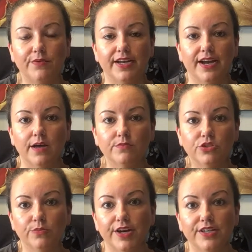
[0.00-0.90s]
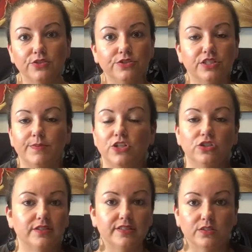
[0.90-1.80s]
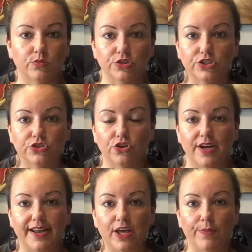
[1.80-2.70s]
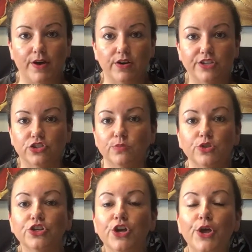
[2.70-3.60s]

when it comes to appraisers, especially since we're just trying to help out customers.